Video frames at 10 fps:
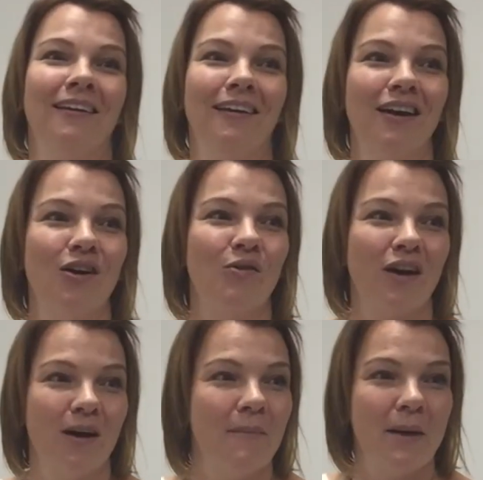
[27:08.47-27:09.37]
you know,
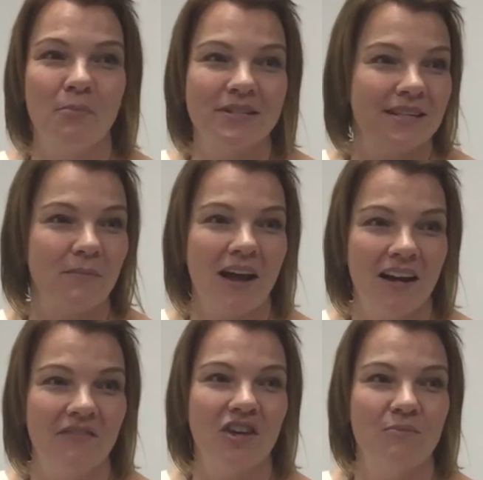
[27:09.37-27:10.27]
come up with some
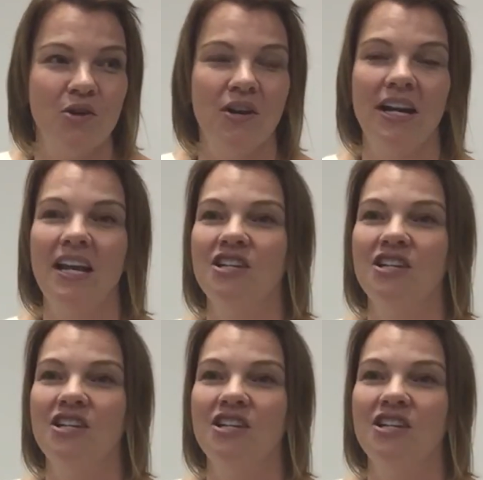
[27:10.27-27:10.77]
kind of community